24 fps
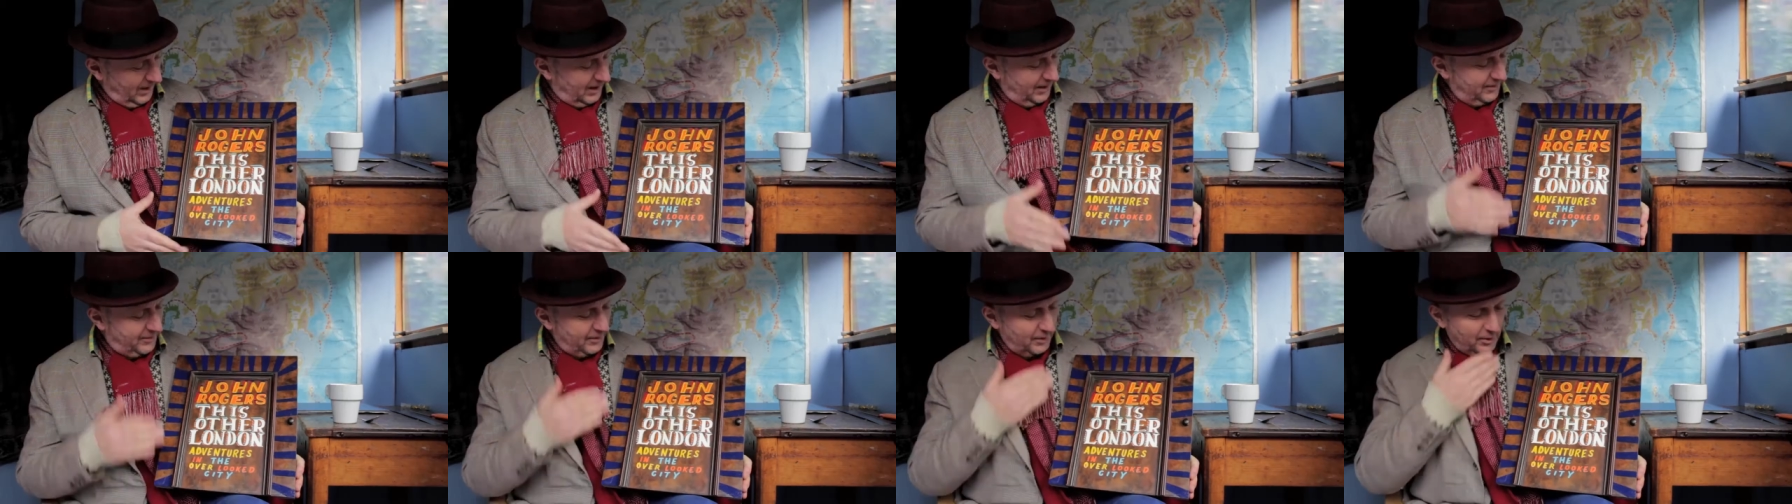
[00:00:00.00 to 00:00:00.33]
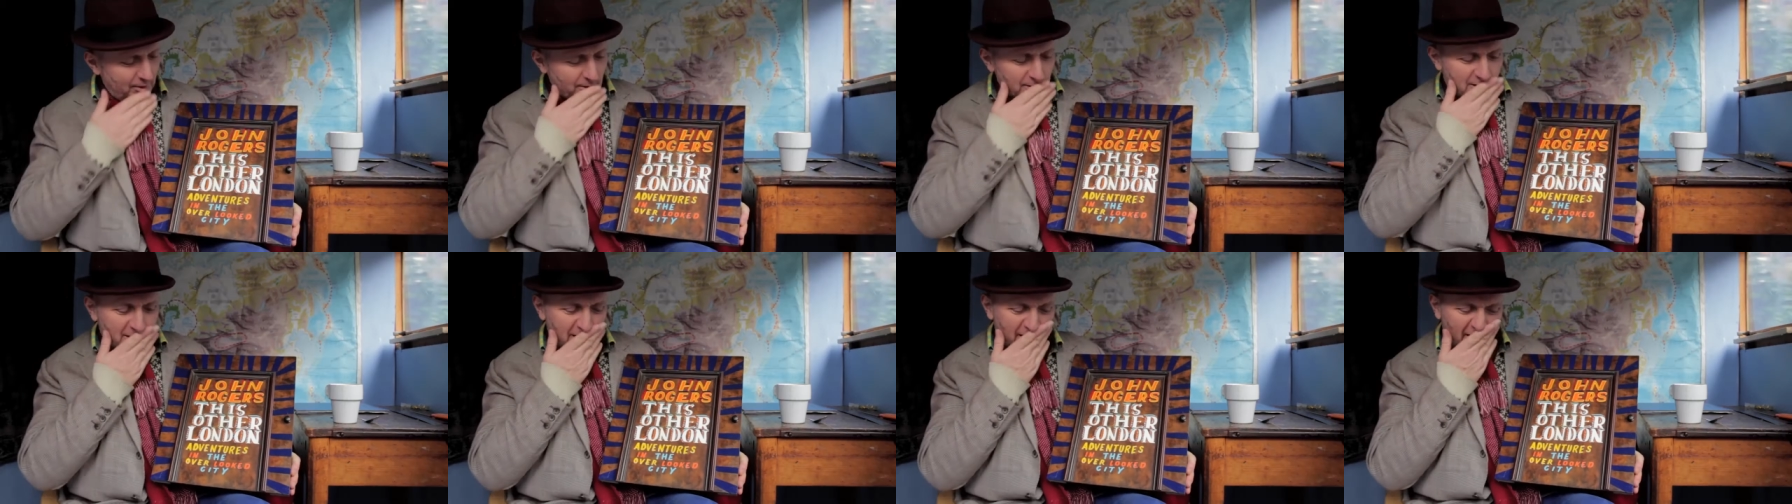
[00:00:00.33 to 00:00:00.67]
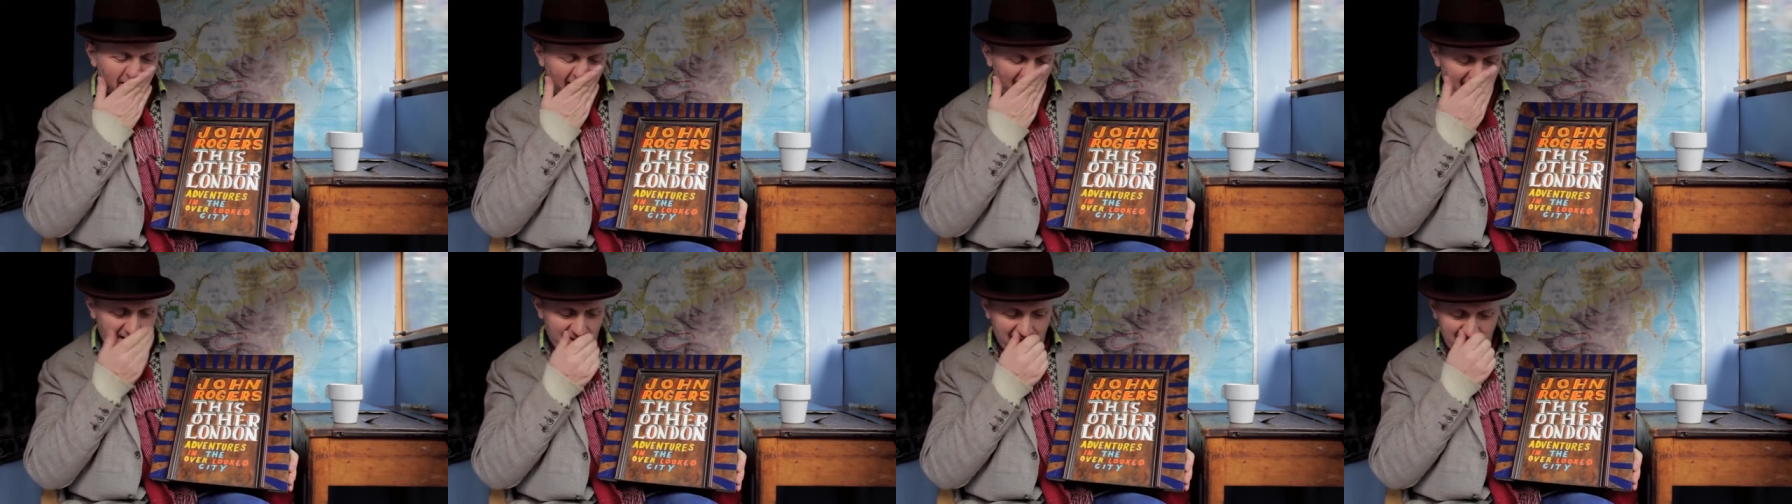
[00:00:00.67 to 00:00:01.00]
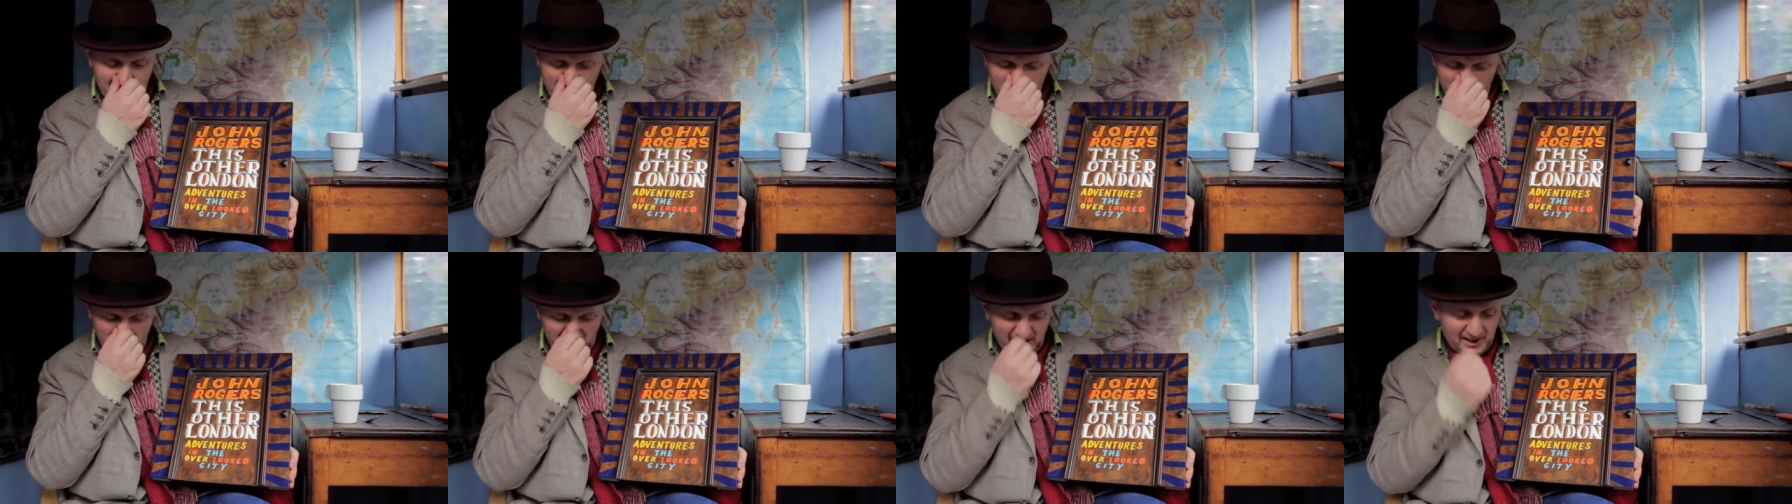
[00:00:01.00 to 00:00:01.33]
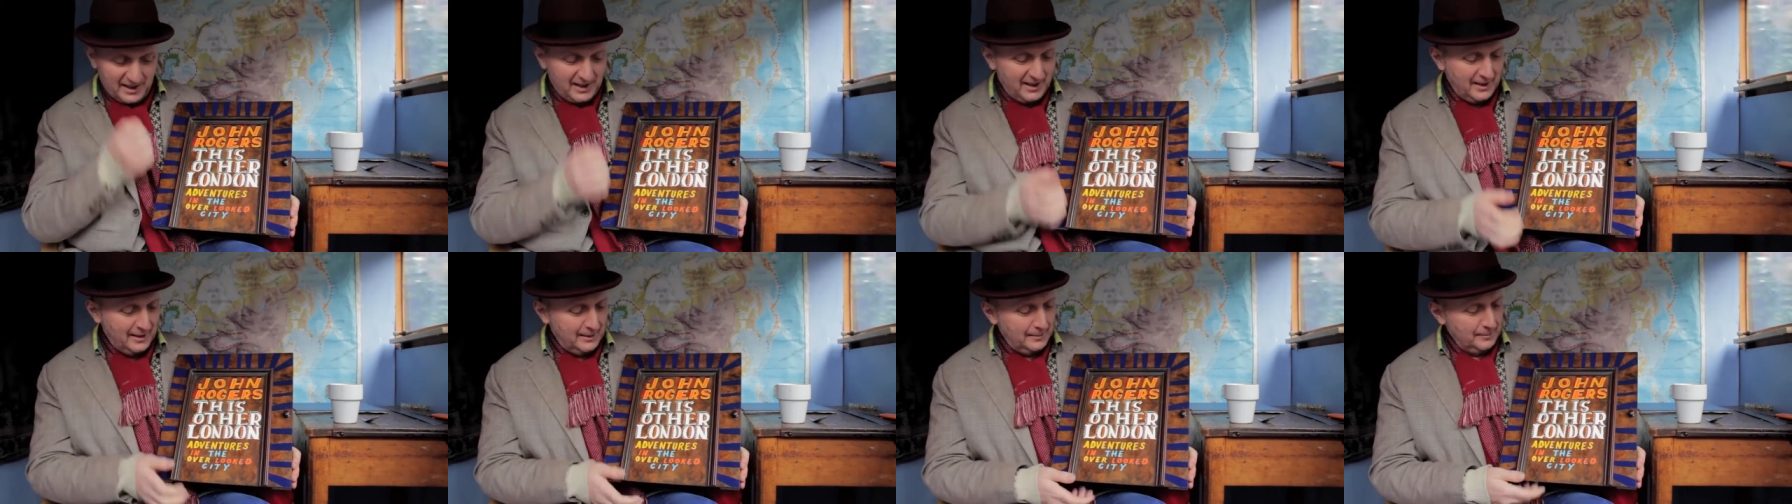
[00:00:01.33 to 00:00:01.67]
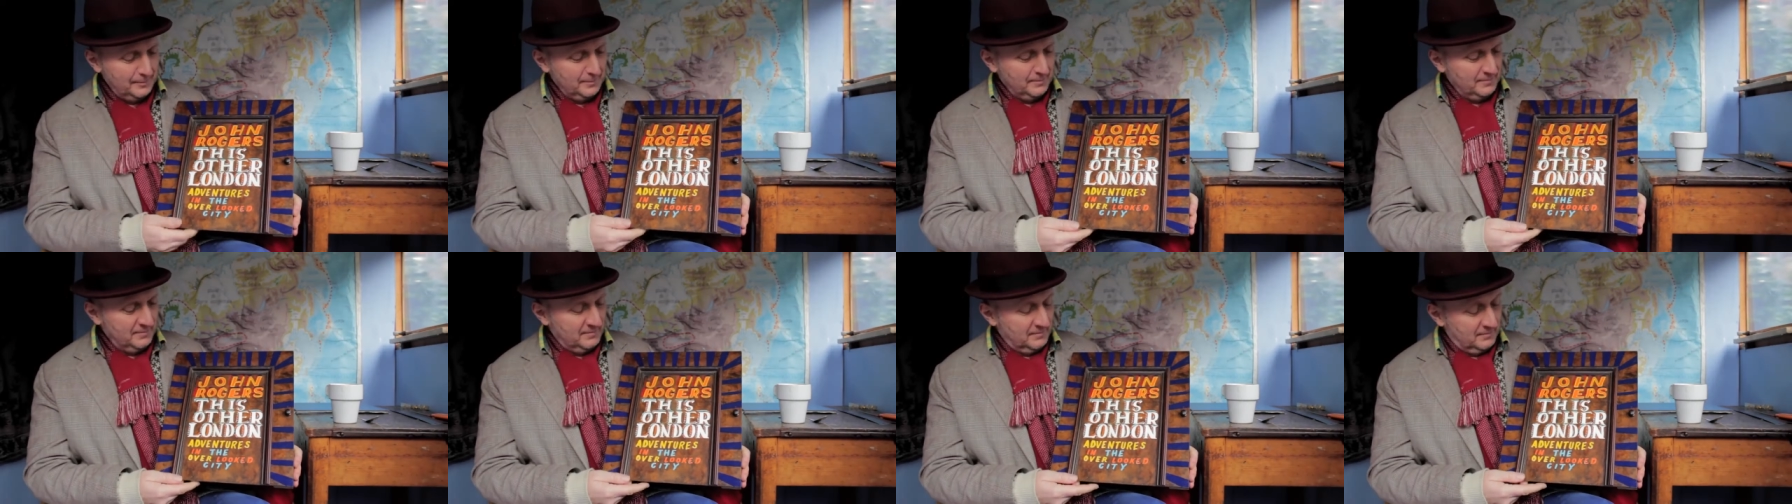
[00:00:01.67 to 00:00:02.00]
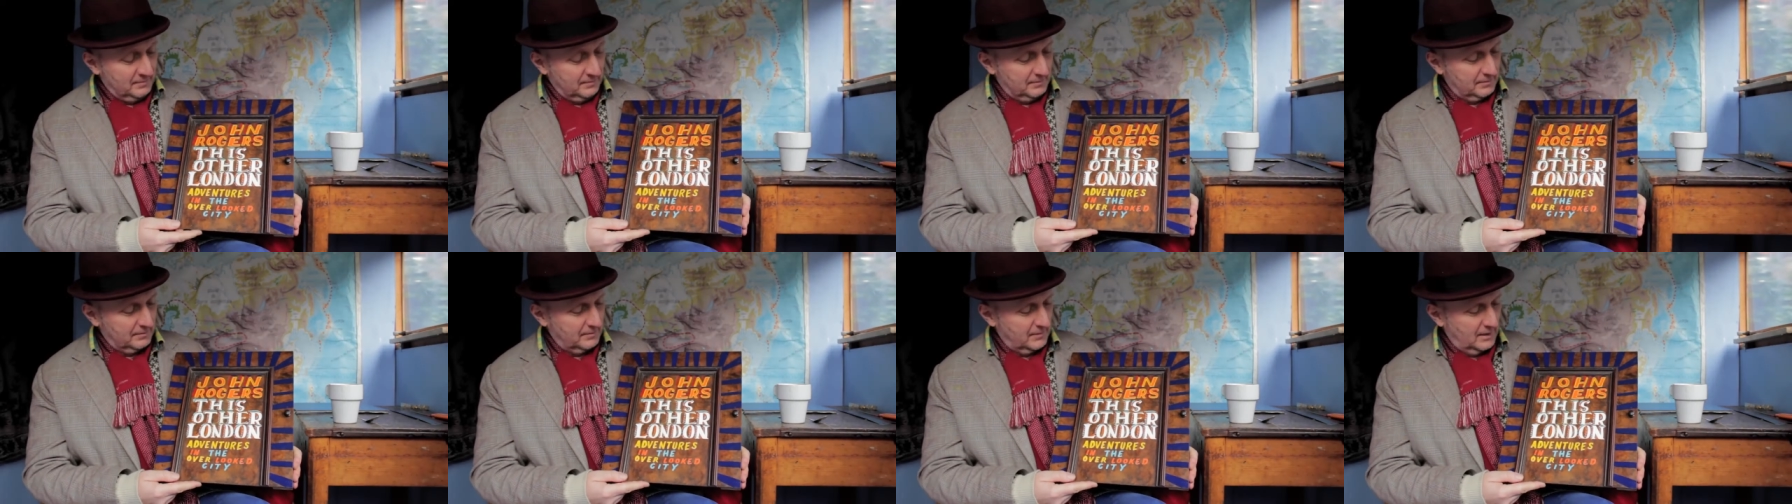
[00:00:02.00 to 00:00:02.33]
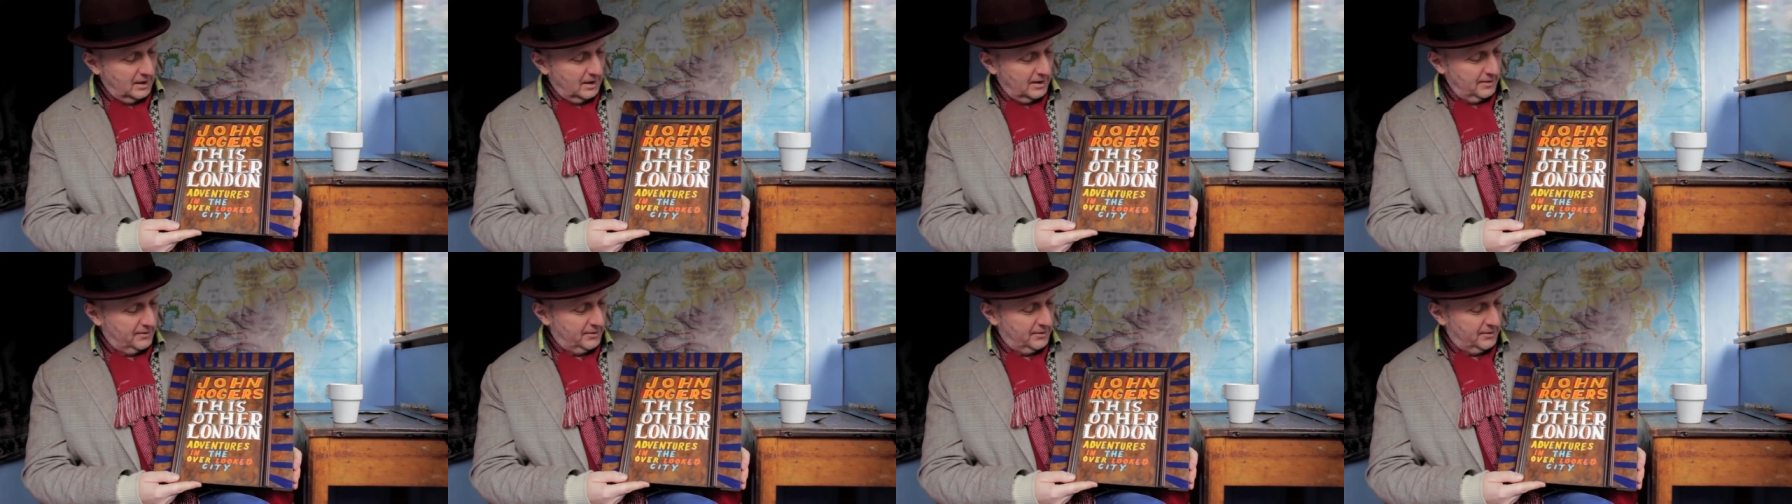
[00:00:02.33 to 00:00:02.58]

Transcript: thought uh, initially, I